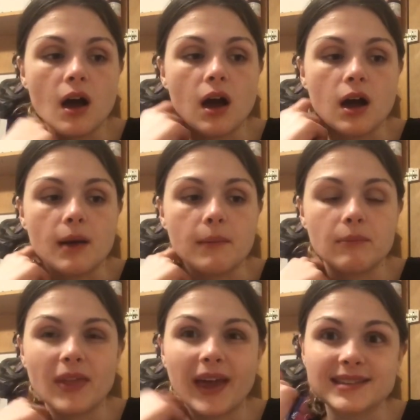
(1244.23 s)
um,
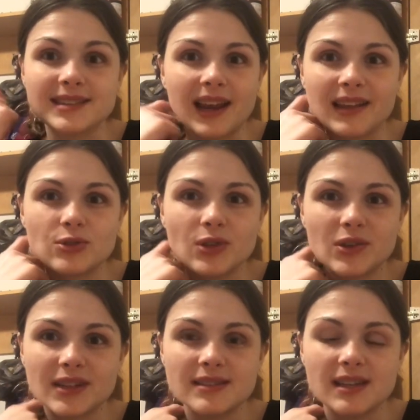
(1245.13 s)
like I said,
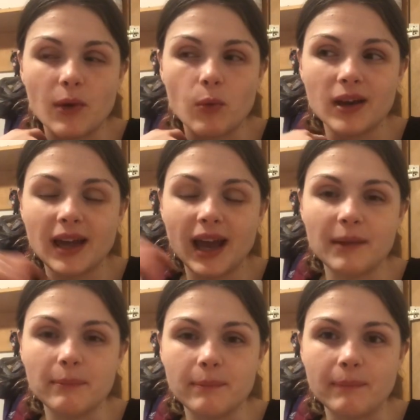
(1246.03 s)
2019, I want to kind
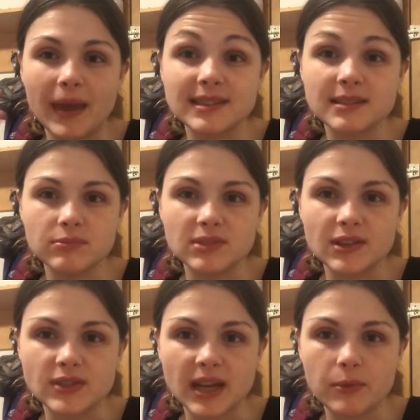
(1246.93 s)
of make some
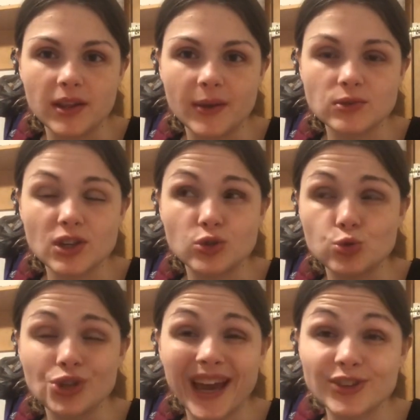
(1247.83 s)
different type of videos because
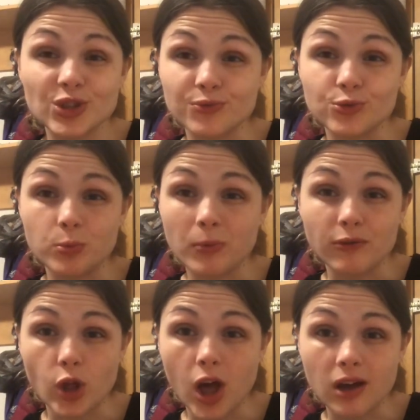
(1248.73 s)
usually I just do my
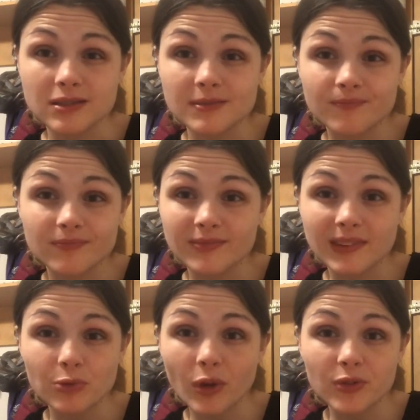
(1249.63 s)
vlogs
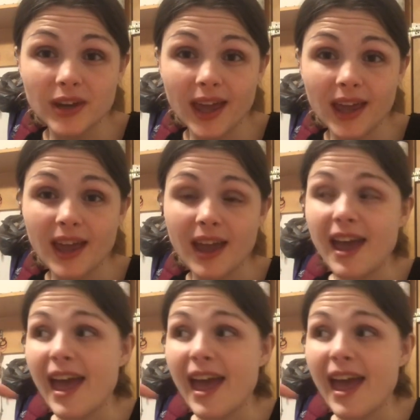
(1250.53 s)
throughout the day.